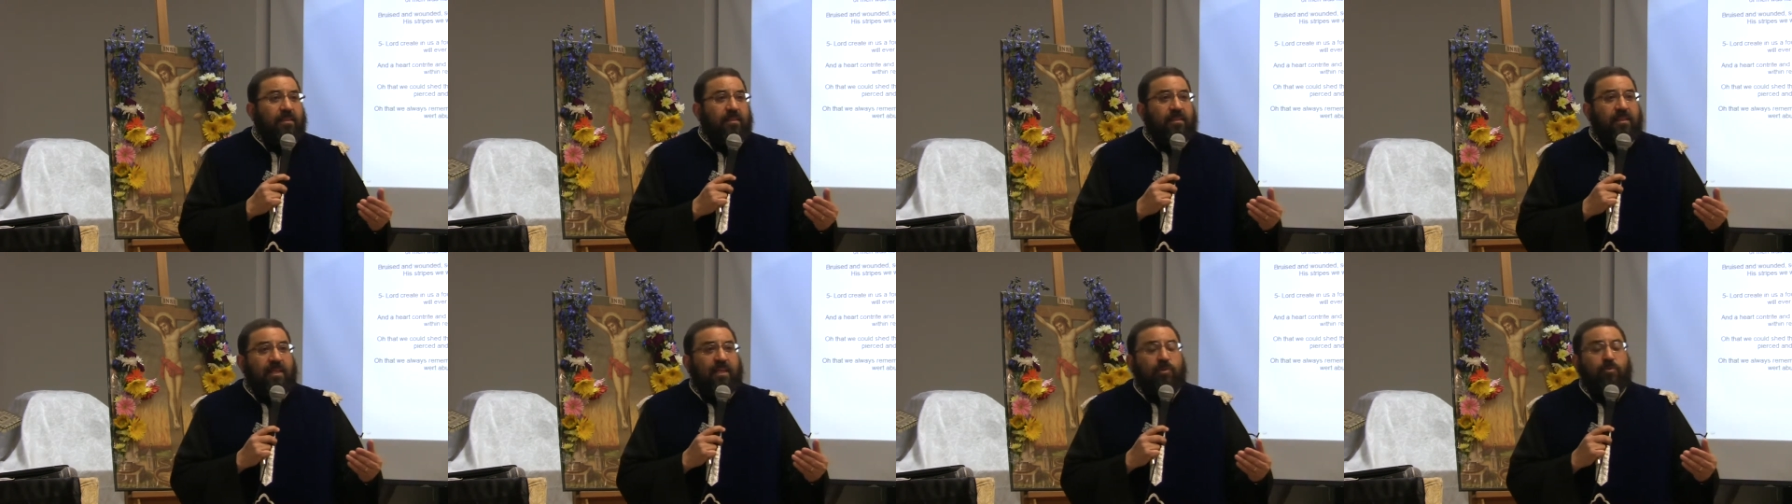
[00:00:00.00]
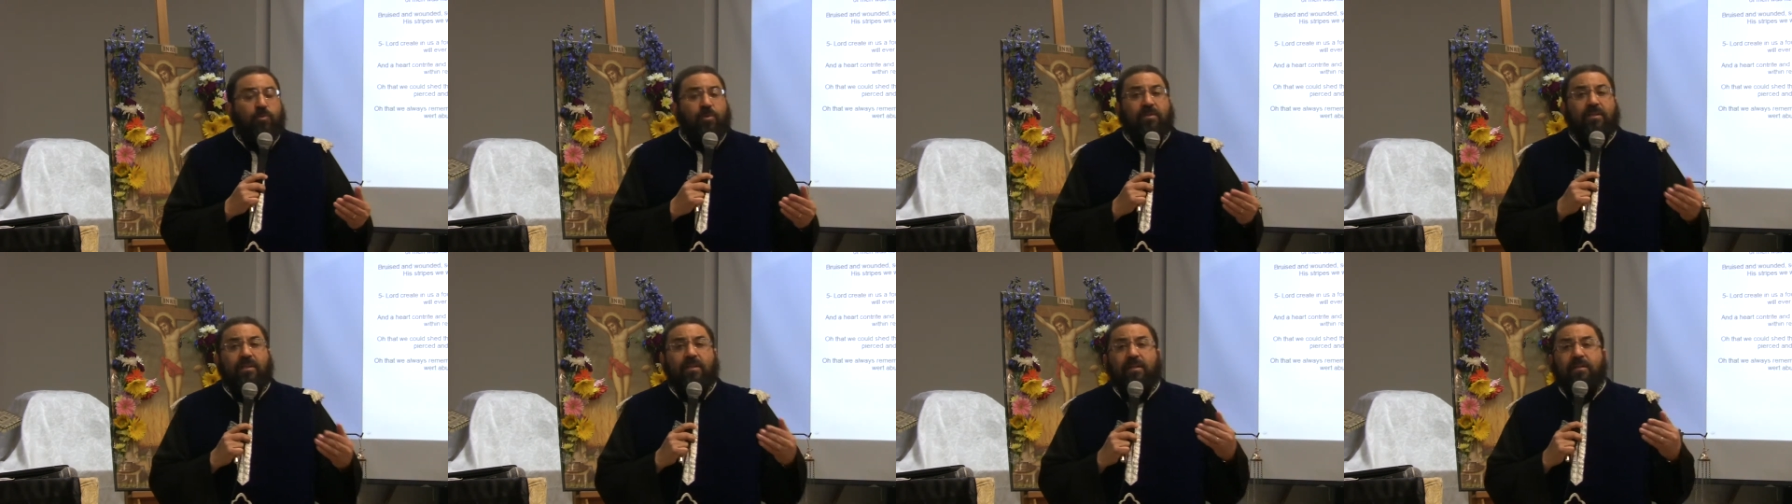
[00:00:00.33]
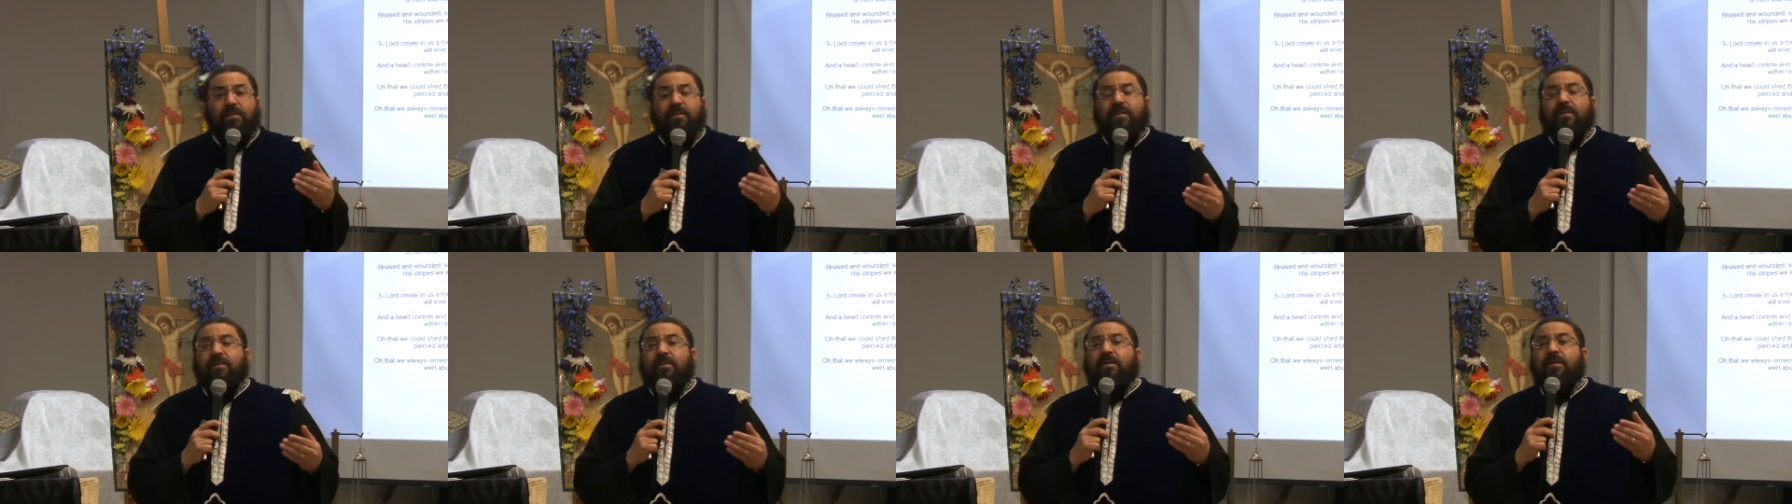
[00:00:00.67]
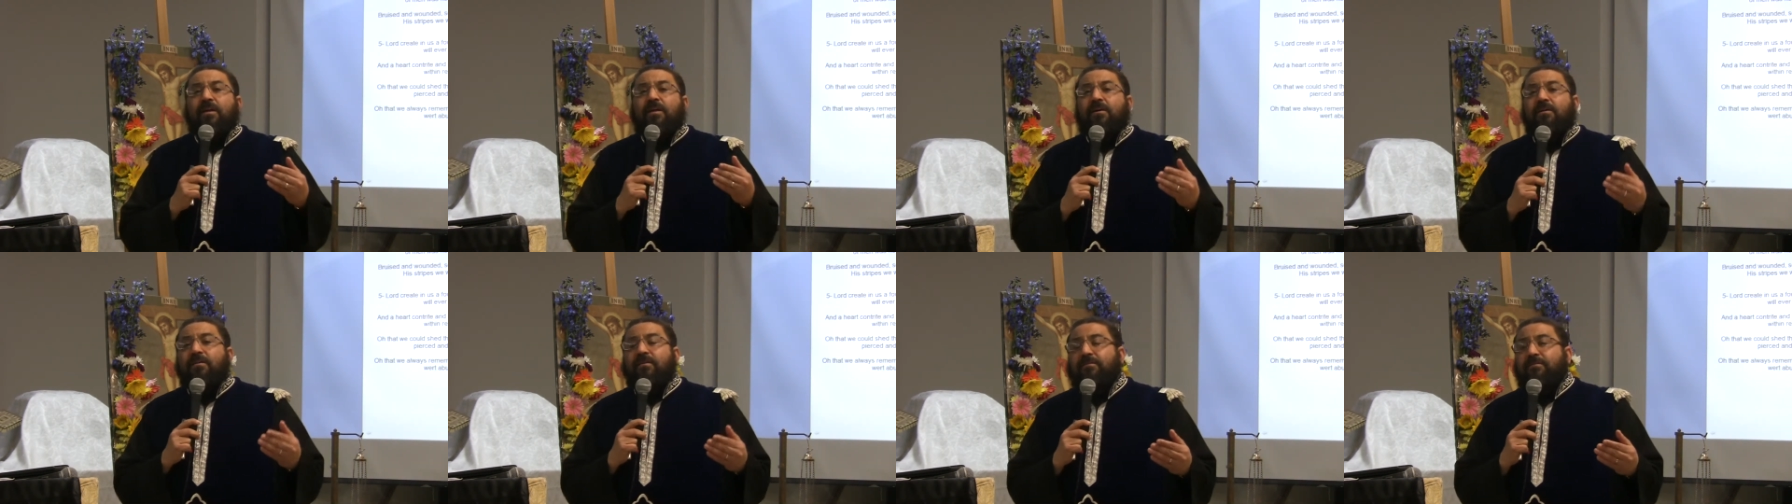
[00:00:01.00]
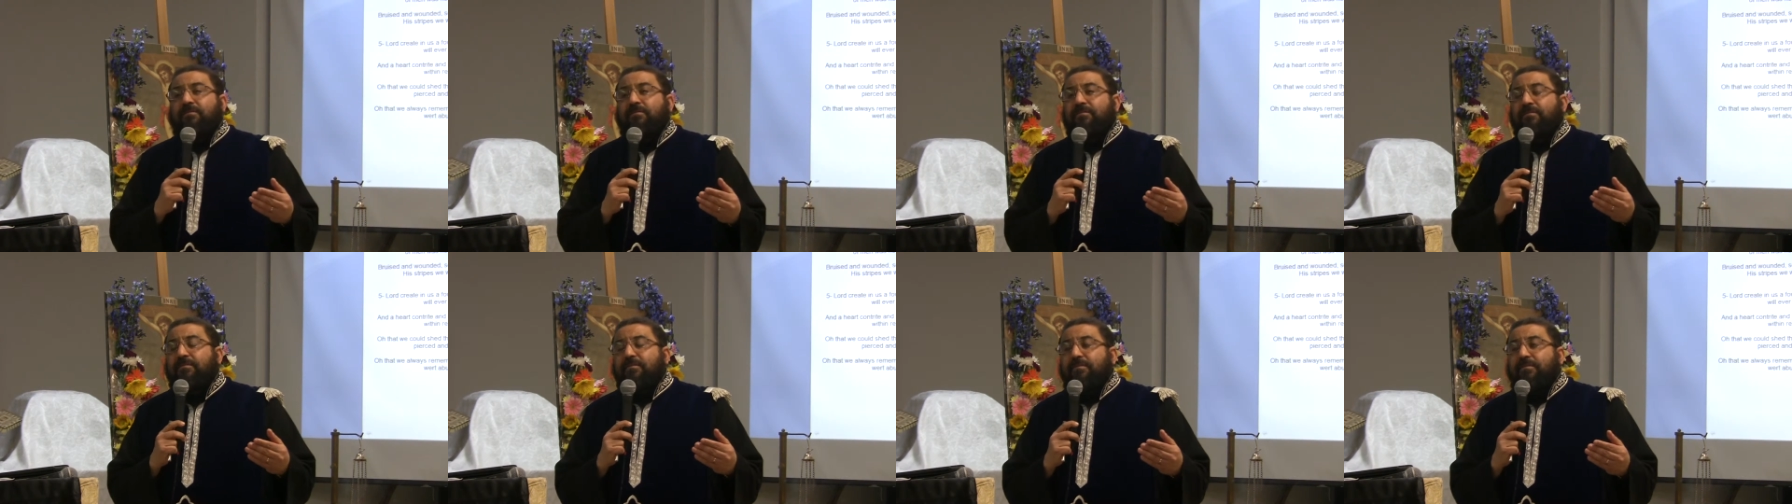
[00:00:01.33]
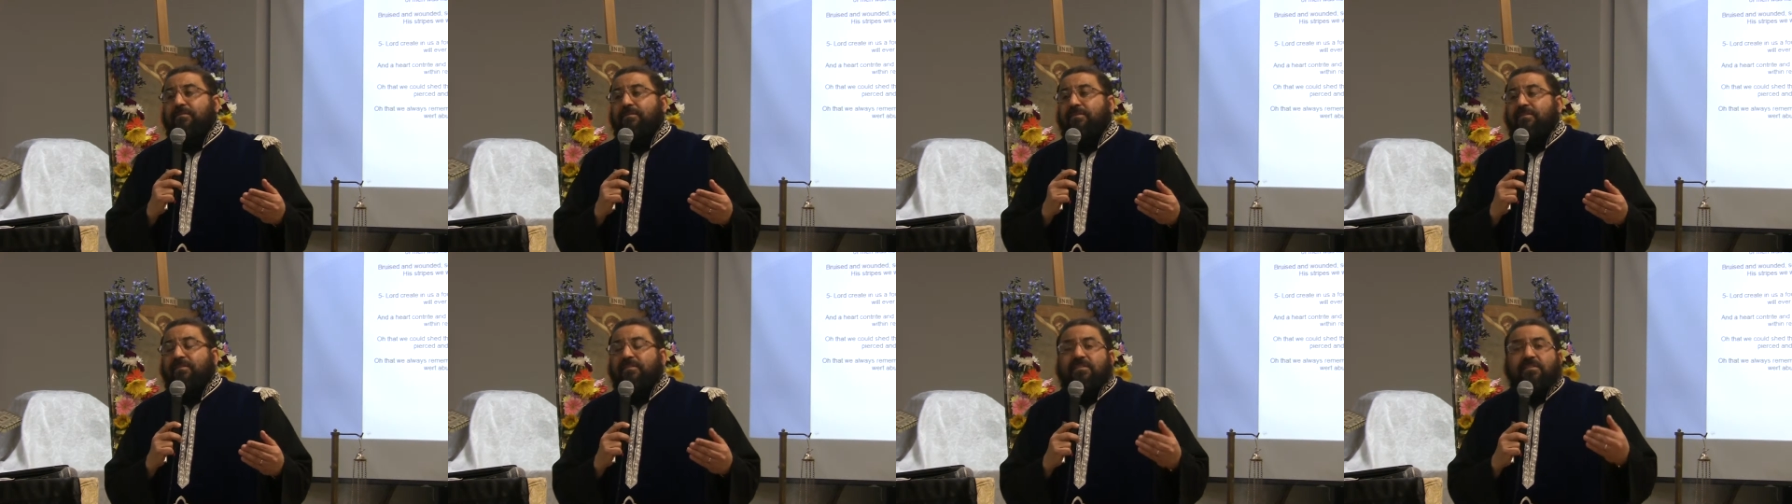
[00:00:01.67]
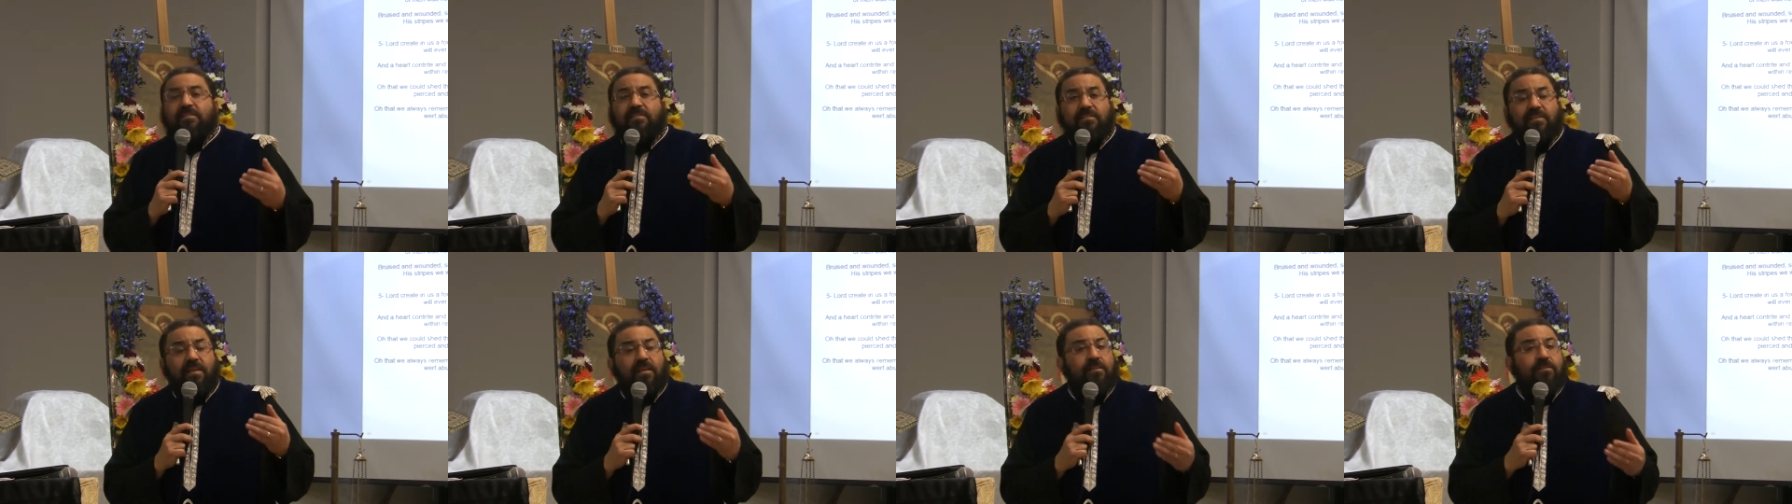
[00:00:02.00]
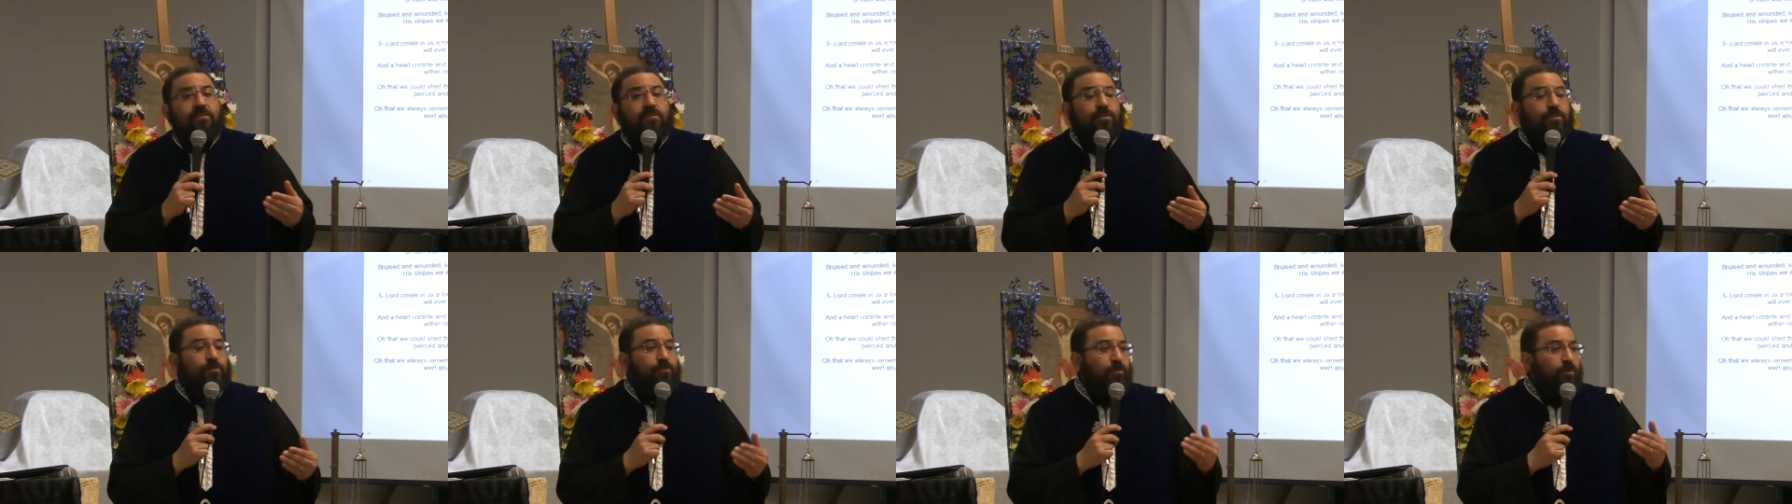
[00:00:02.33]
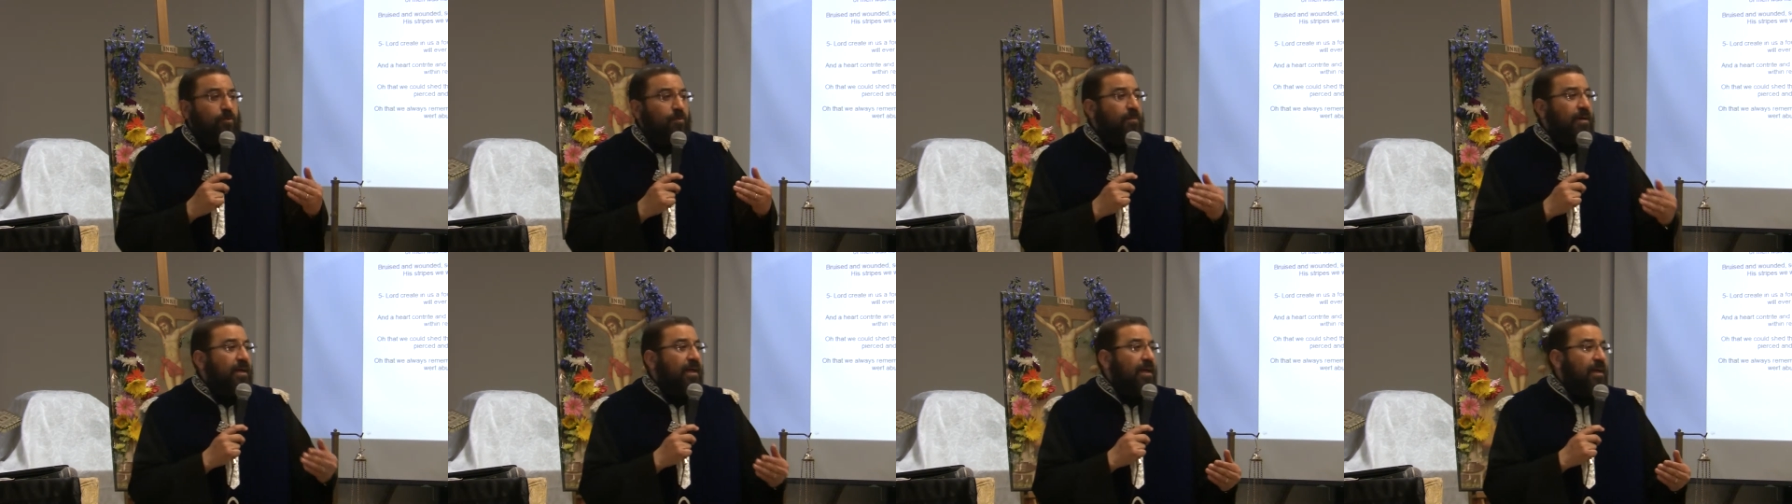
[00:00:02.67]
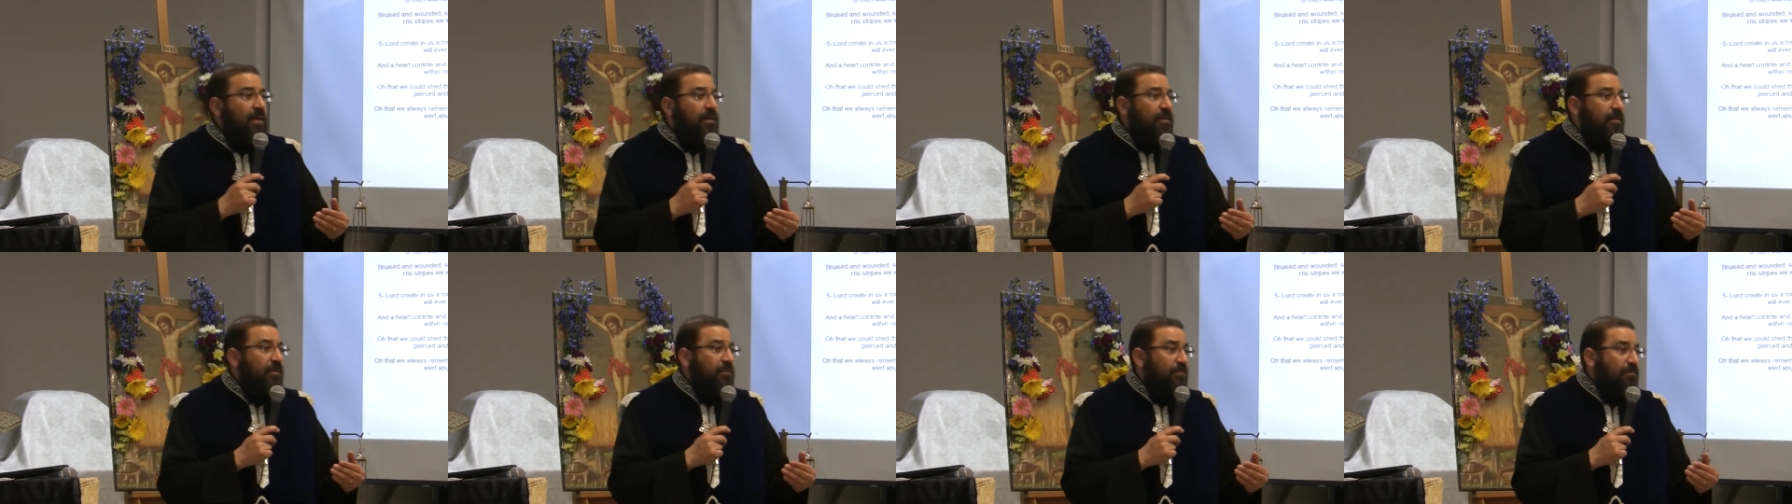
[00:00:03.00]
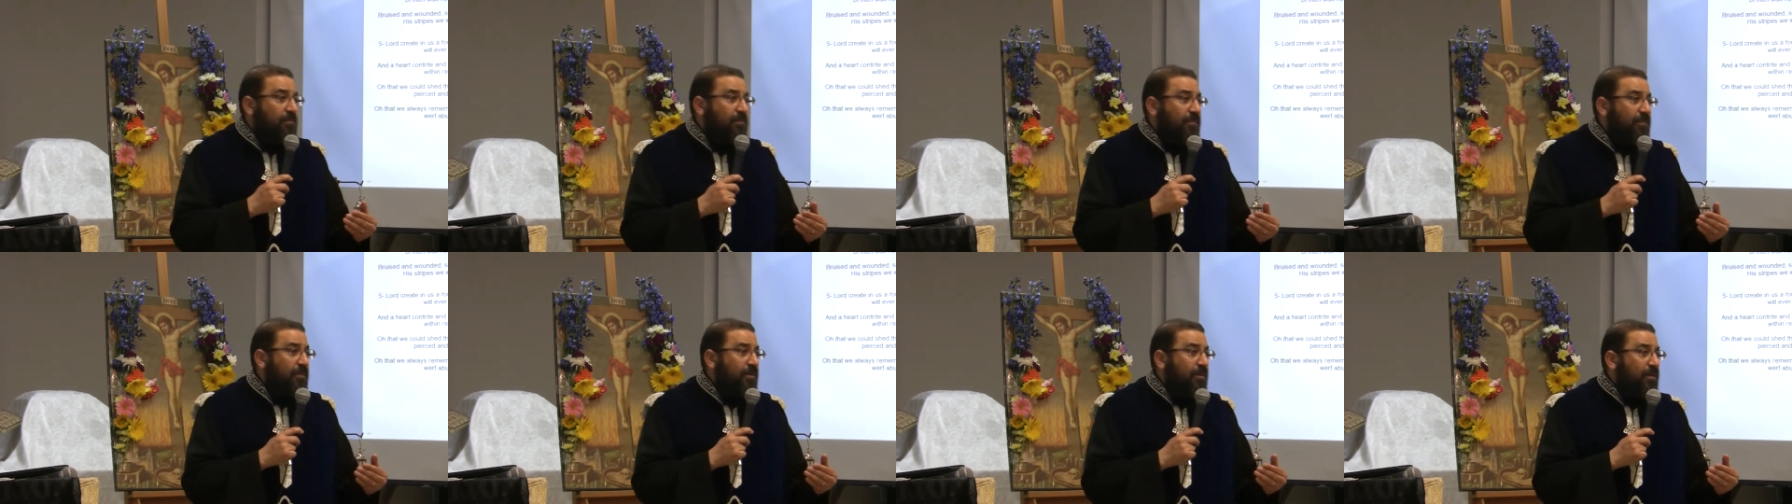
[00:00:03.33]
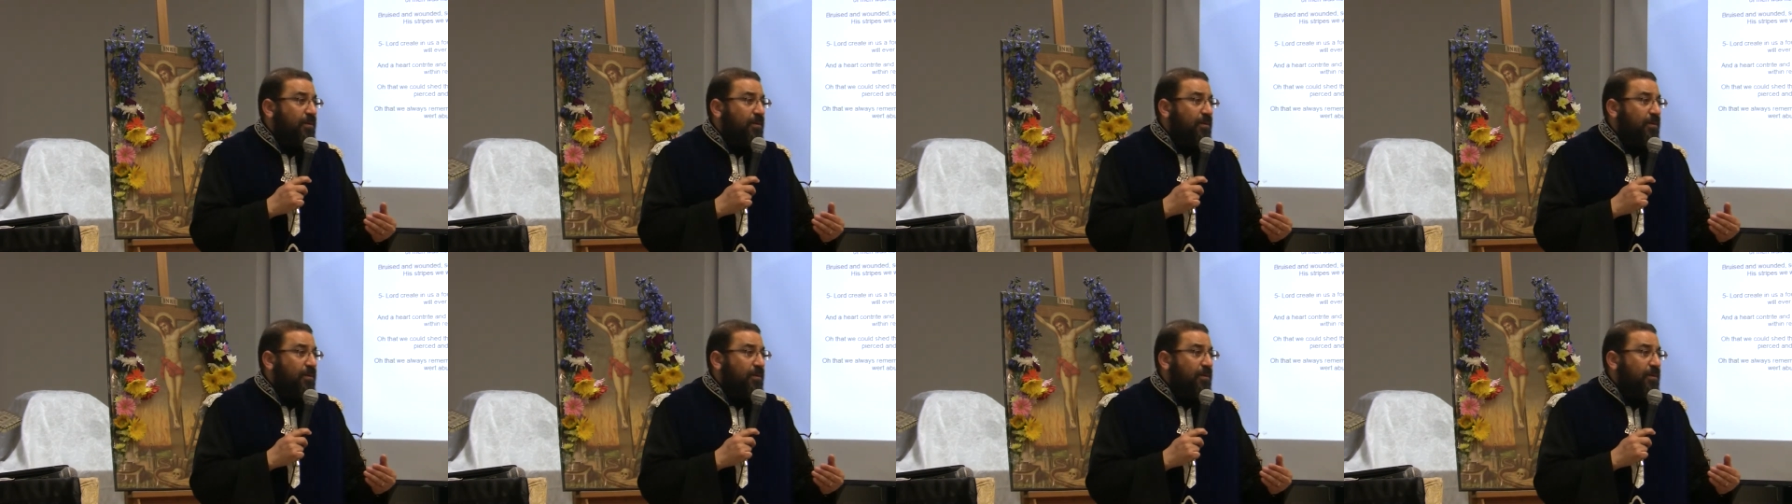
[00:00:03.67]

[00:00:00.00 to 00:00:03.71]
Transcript: that we didn't inherit sins from Adam.